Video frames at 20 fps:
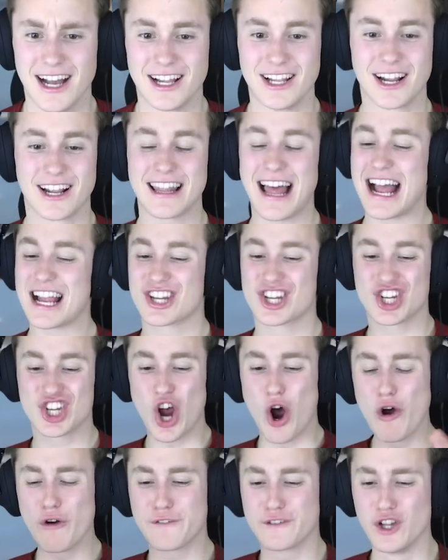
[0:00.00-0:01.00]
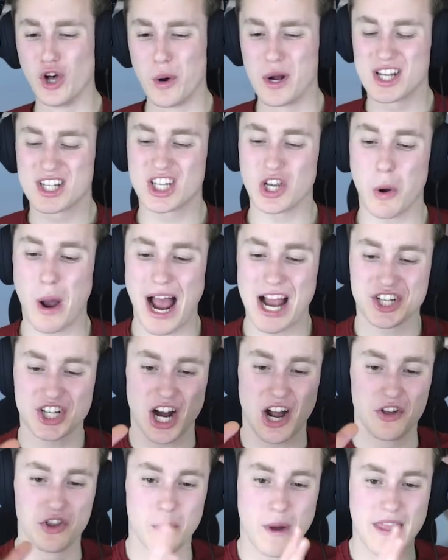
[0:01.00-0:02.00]
Look at that, so fluid, so
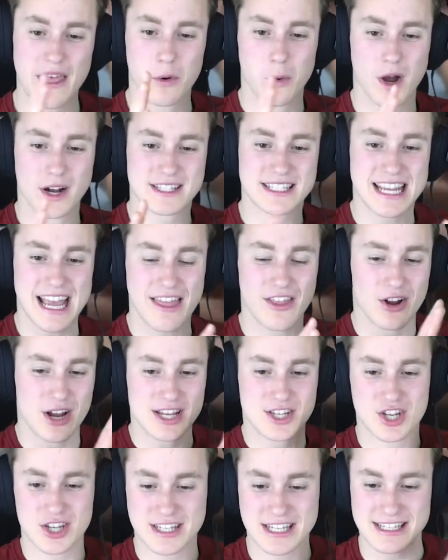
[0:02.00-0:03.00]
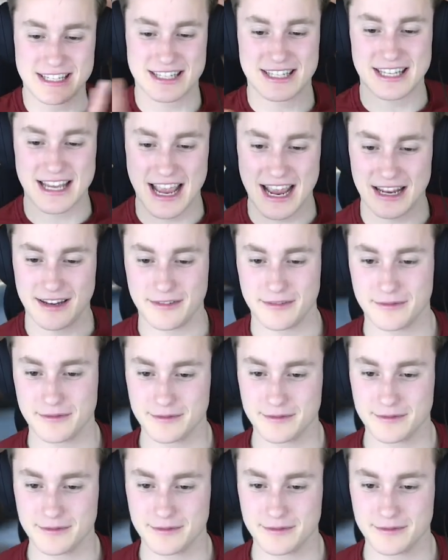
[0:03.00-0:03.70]
agile, and the way they work together is just insane.